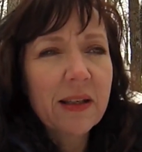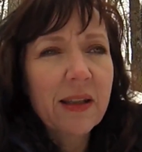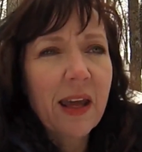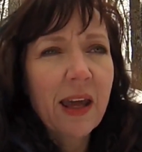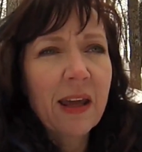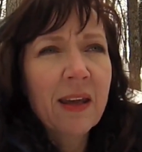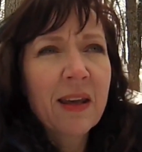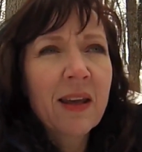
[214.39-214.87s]

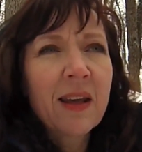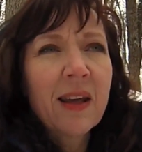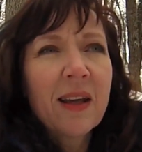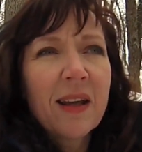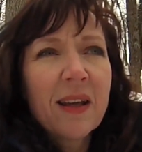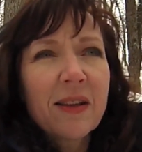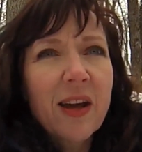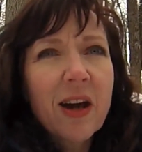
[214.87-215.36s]
They
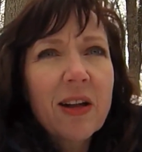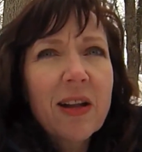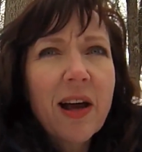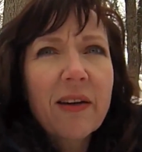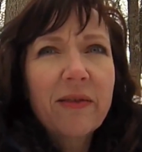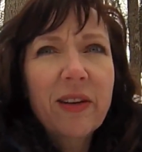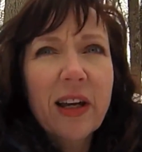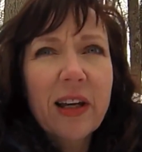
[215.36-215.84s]
all
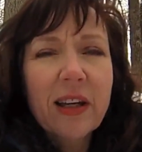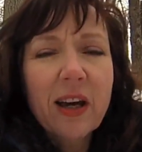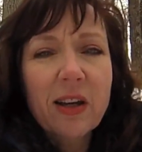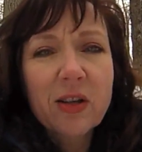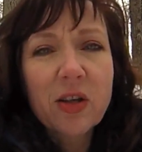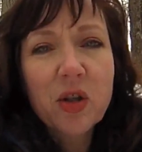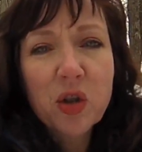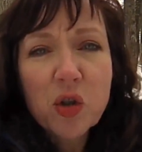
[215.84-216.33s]
have like
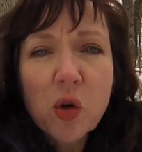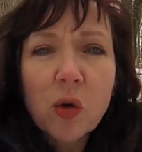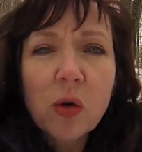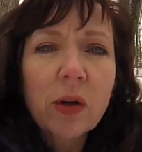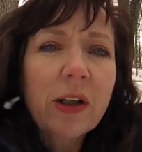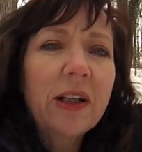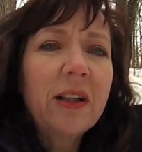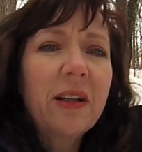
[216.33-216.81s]
a
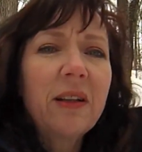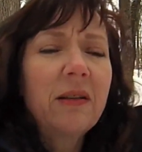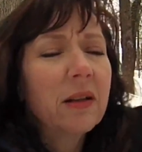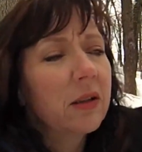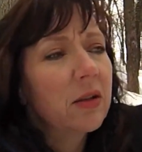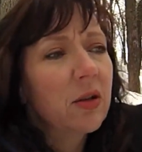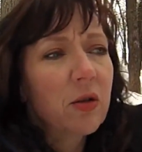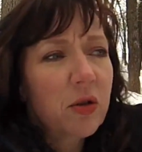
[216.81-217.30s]
story
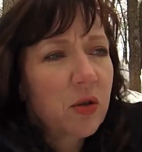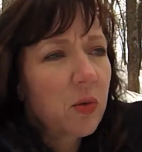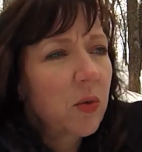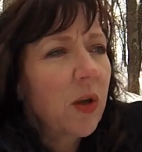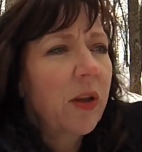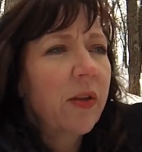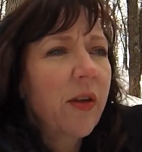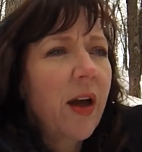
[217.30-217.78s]
that goes
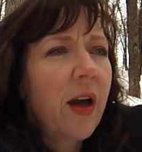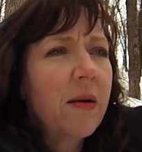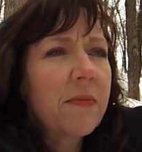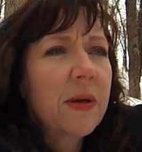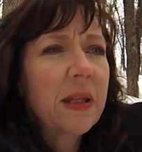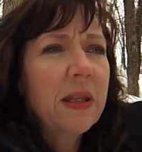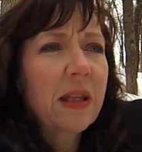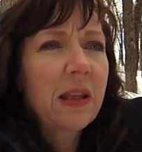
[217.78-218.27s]
with
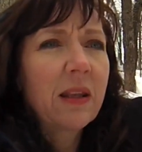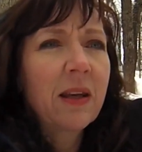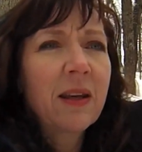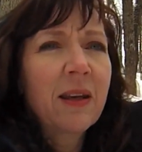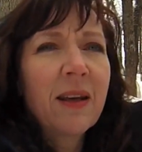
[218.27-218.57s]
them, and